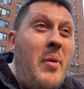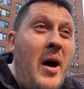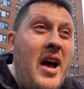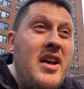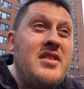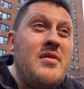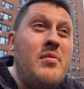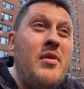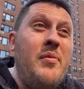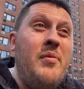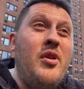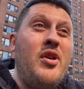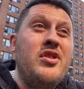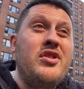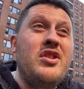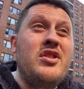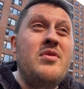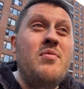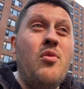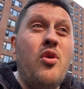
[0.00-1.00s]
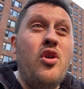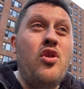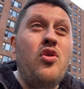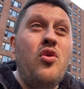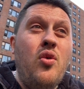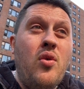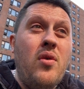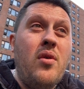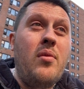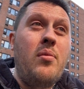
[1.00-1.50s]
Possibly because it's more
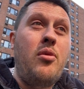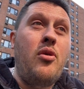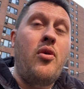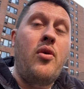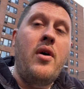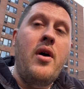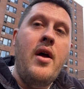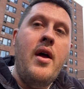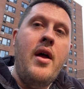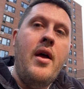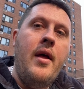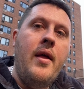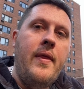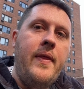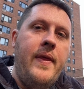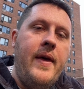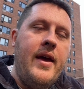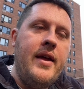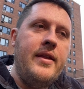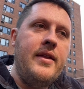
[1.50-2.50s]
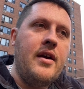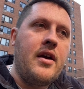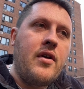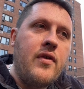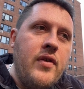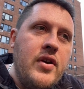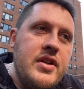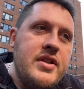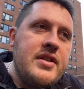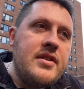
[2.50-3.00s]
durable than the
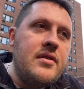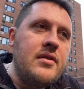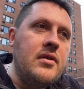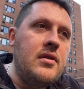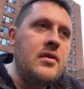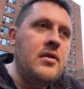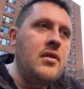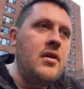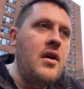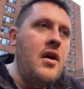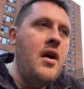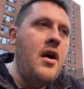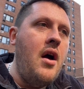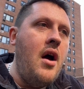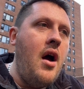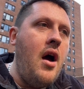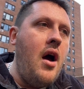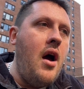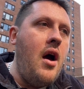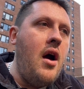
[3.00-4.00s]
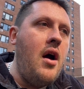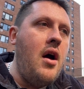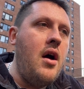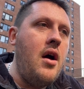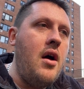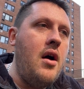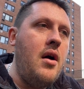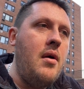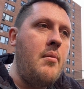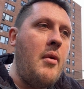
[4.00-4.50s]
crystal,
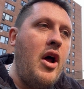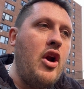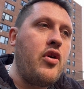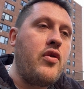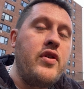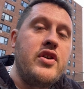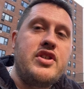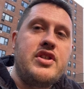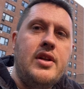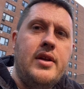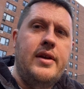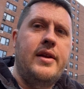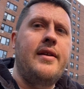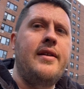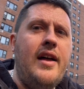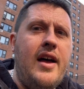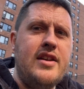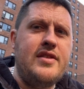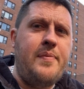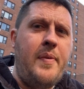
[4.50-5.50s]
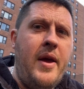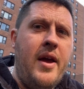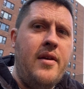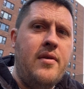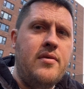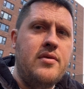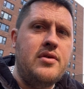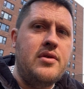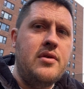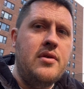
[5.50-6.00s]
uh, monocrystalline glass
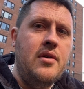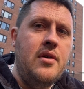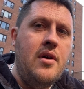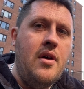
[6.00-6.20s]
panels.